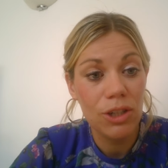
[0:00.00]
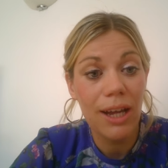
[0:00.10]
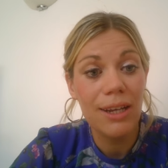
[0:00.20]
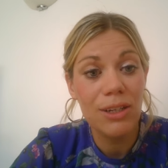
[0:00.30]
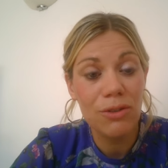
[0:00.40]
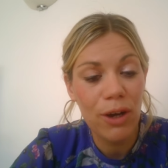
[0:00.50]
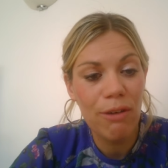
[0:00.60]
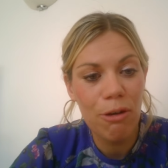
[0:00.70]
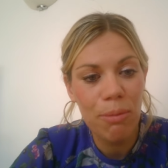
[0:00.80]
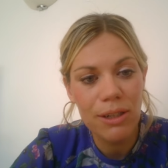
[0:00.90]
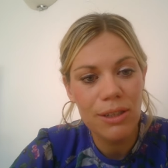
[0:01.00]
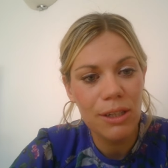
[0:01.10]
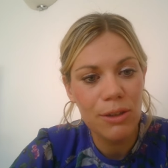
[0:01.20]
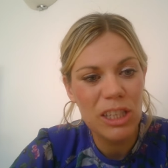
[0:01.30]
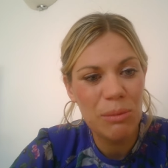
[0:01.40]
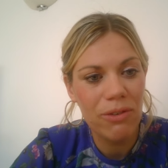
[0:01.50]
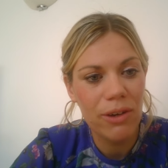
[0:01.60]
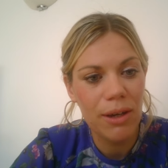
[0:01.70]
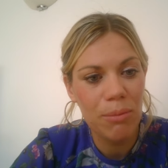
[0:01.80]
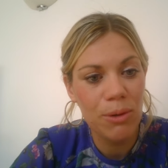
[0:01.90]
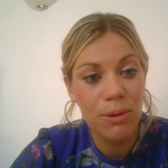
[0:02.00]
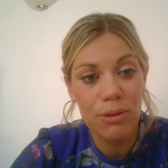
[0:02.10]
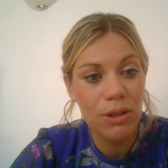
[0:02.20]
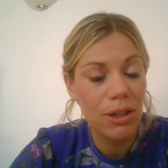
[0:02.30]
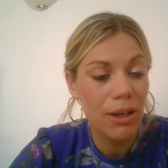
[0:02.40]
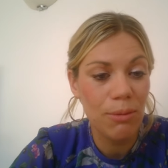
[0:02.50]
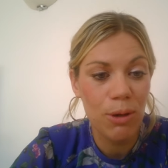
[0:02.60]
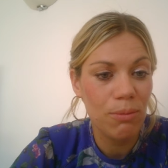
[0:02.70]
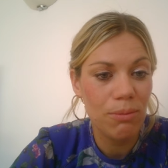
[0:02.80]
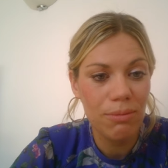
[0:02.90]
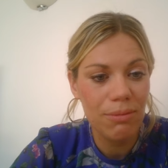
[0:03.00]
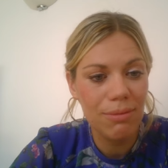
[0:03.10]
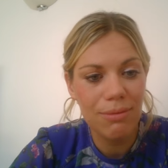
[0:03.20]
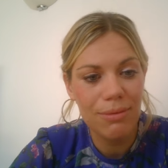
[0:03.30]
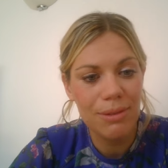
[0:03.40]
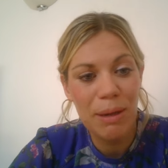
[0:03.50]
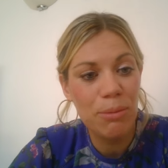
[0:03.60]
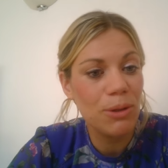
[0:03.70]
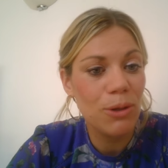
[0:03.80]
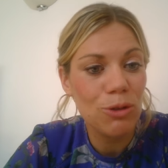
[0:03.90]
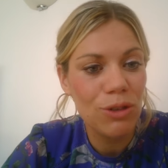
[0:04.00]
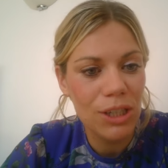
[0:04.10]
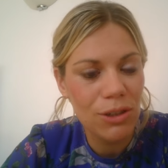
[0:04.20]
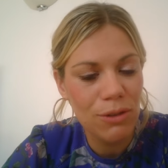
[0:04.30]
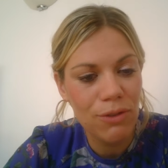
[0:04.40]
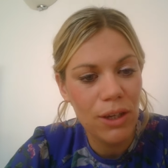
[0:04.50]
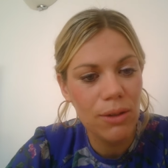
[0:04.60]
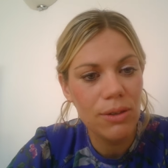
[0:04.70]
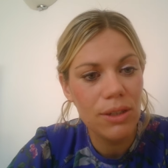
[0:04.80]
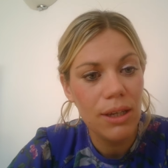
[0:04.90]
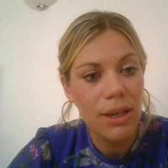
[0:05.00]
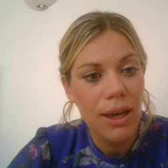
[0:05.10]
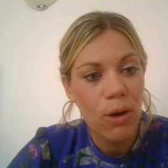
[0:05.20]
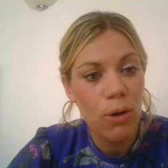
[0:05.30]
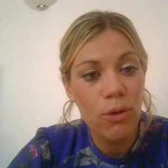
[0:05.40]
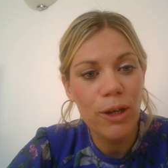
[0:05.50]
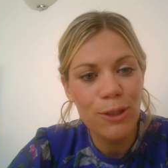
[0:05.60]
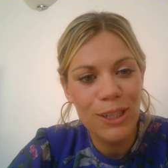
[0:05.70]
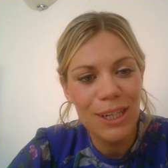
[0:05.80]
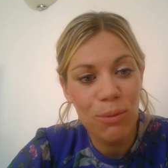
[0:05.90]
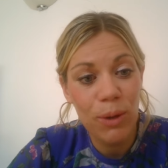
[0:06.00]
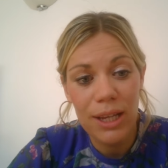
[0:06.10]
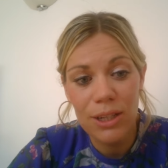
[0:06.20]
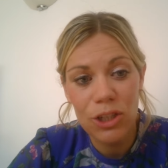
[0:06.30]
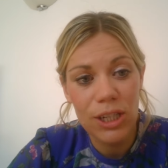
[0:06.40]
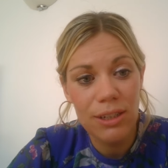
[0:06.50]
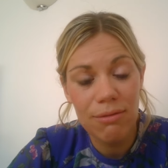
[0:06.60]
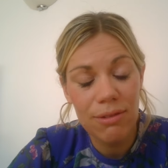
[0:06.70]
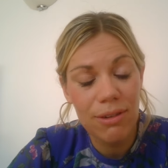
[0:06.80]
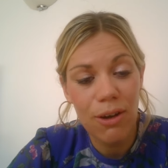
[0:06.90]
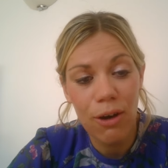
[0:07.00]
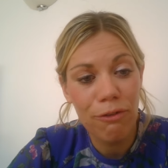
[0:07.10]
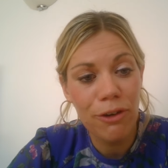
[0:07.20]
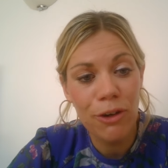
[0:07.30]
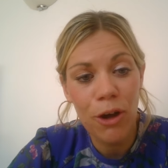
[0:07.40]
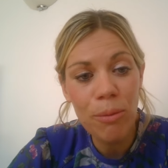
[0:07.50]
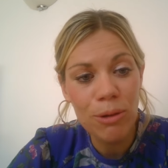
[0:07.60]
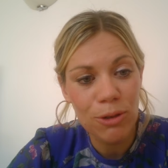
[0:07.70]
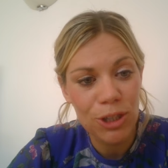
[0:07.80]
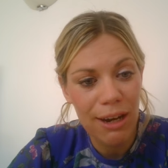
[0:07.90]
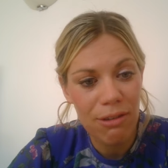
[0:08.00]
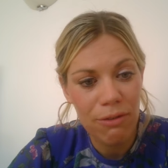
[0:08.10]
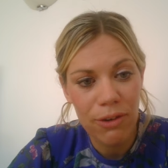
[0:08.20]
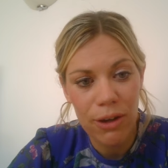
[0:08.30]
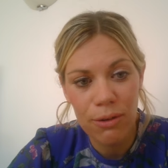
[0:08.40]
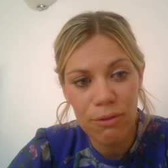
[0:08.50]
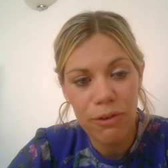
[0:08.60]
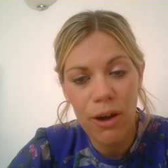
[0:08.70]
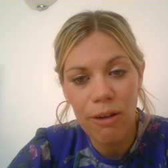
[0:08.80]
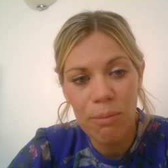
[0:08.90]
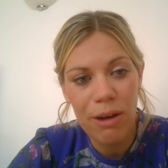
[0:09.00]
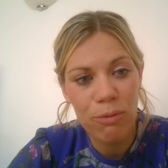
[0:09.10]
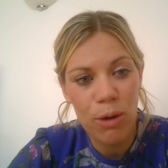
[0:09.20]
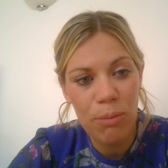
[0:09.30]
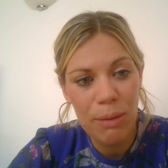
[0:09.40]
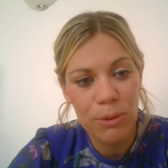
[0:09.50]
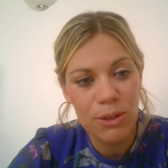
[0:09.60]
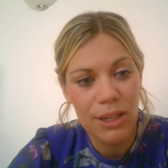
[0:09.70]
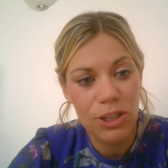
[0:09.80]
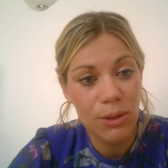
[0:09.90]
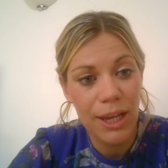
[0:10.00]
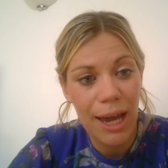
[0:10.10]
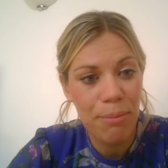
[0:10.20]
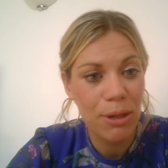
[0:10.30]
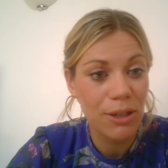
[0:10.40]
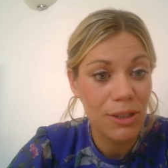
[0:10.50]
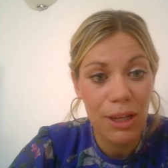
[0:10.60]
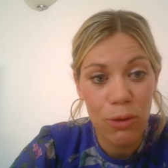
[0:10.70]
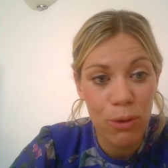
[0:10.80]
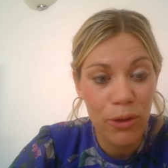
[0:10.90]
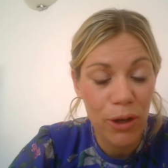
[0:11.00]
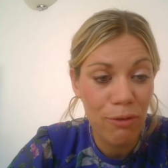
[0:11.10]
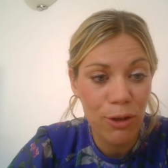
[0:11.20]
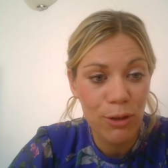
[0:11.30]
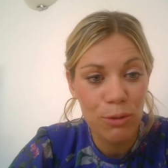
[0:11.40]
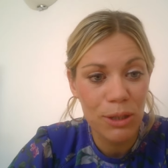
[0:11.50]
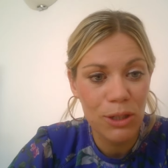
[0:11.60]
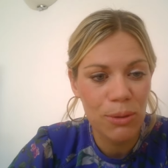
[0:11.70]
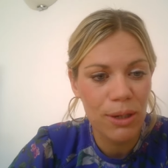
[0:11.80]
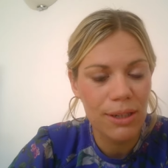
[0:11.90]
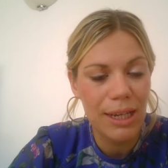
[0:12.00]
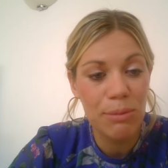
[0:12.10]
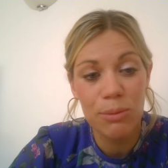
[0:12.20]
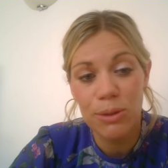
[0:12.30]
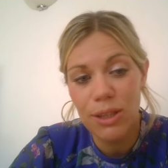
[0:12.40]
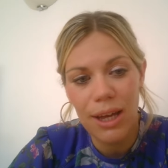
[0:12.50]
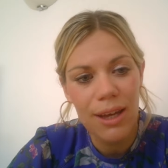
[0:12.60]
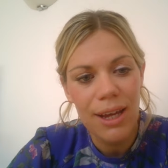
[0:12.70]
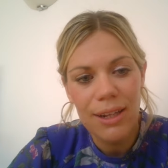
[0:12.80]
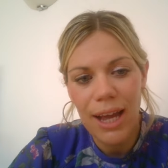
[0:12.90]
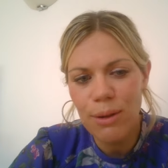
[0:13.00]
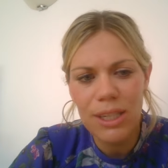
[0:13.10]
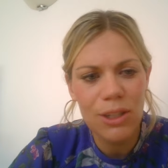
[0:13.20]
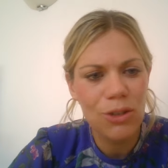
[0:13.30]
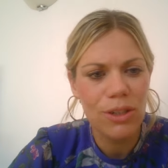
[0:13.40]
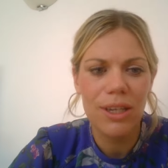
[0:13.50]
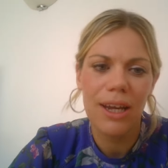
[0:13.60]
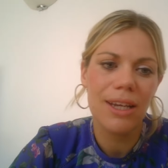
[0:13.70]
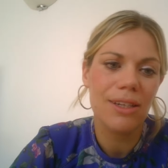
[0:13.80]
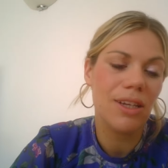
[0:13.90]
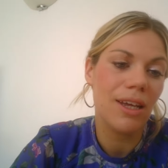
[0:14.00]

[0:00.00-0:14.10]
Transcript: challenged very robustly on some of her more, you know, what people would call traditional views. Although she didn't win, she got a phenomenal share of the vote, far above what people said she'd get because they thought that her views would be too unacceptable. So that that was interesting, and it's